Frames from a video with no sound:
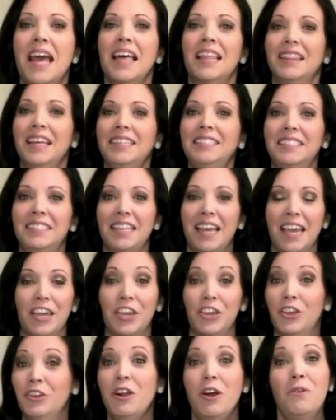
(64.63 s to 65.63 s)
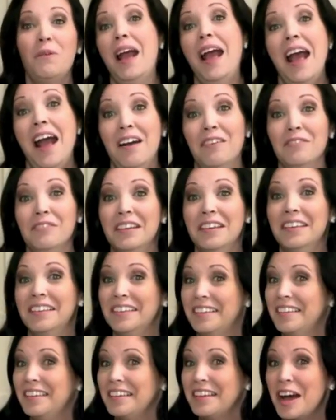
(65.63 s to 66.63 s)
Let's say you don't have
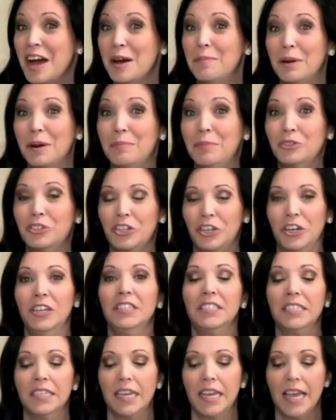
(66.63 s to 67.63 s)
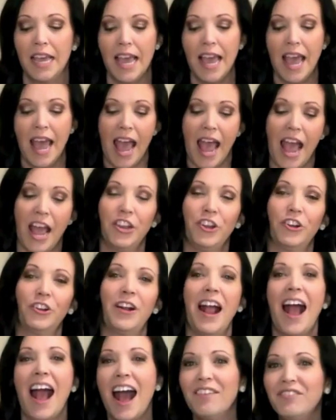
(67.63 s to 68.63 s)
a purple shirt and you
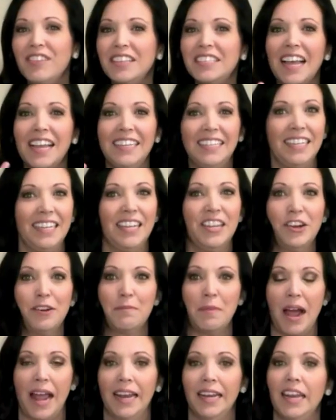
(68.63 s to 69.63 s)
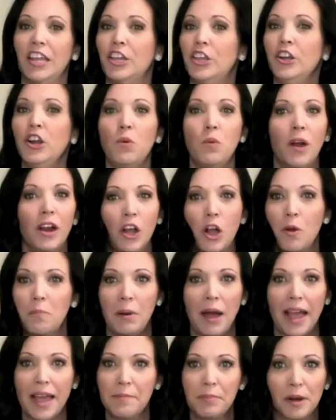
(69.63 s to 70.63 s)
have this idea in your mind and you don't wanna go
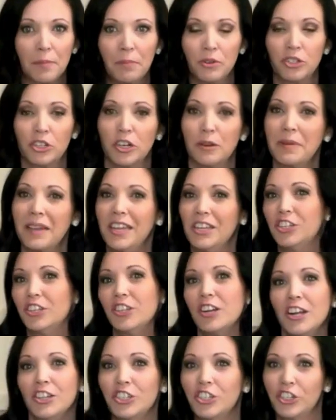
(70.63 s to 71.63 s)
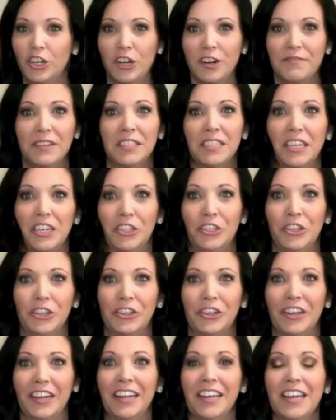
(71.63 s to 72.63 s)
buy a purple shirt because you're not sure if it's gonna look
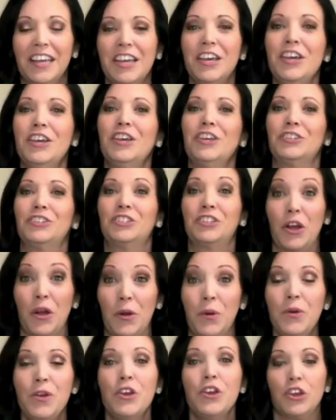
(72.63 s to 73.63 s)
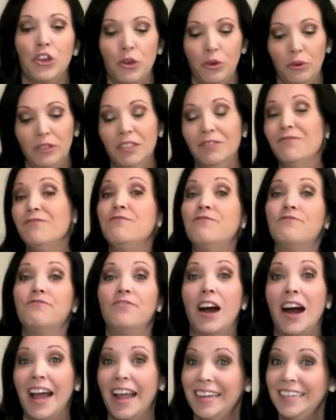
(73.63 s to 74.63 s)
good. So you
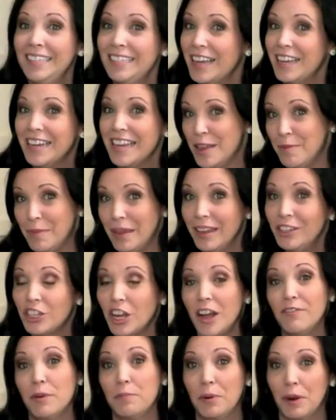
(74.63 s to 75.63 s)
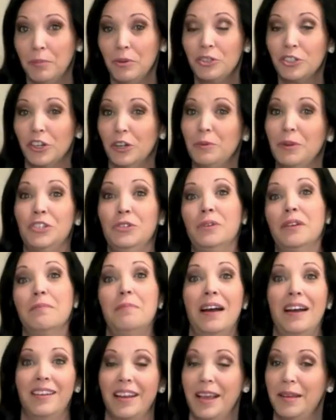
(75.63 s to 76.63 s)
find an image of a purple shirt, which you can
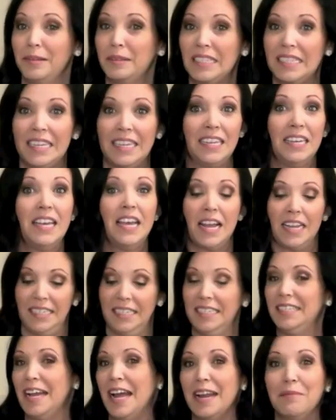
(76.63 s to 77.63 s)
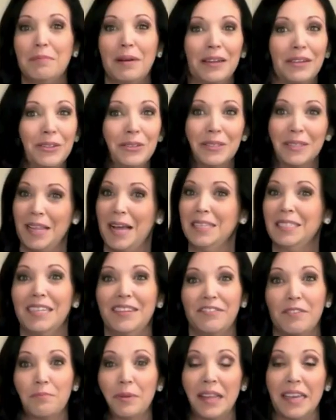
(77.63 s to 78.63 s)
buy on Etsy, design bundles, lots of
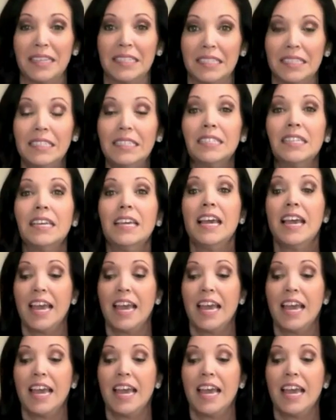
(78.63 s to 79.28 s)
different places.